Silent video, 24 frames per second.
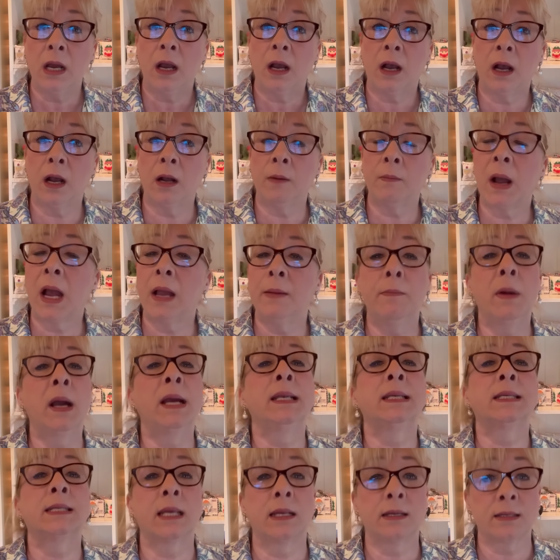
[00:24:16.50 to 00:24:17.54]
um, I
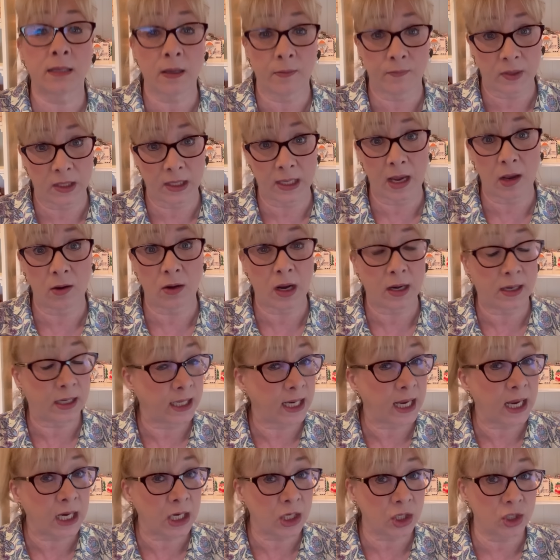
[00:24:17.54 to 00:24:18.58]
might send something out on
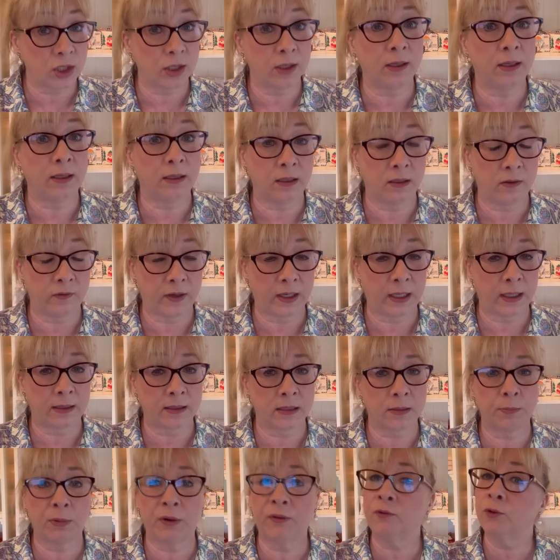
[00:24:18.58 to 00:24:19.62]
occasion in advance.
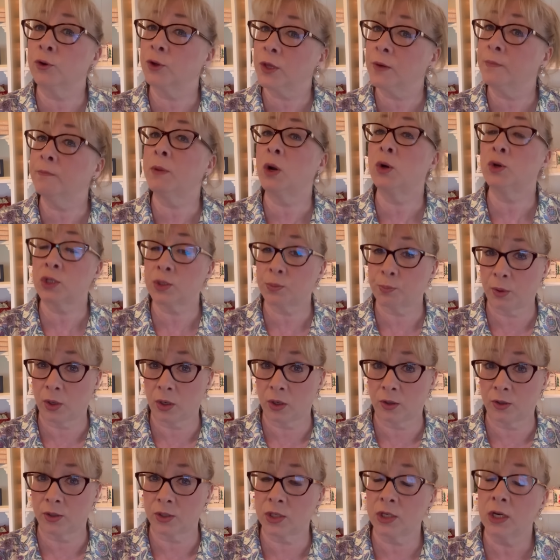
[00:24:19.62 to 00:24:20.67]
But for the most
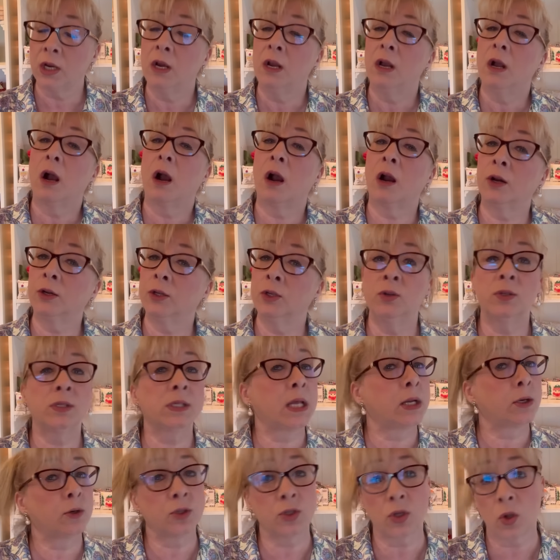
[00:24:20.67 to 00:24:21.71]
part, our
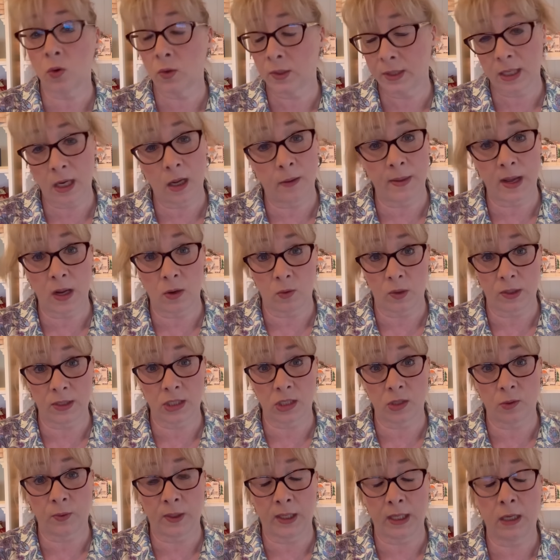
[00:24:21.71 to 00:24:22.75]
newsletters only come out once
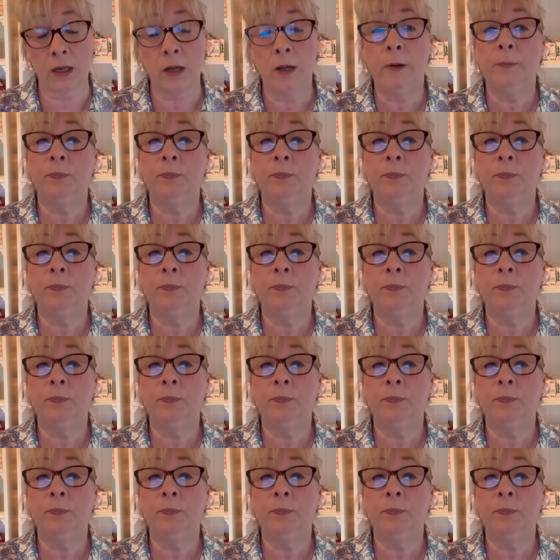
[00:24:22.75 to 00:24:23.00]
a week.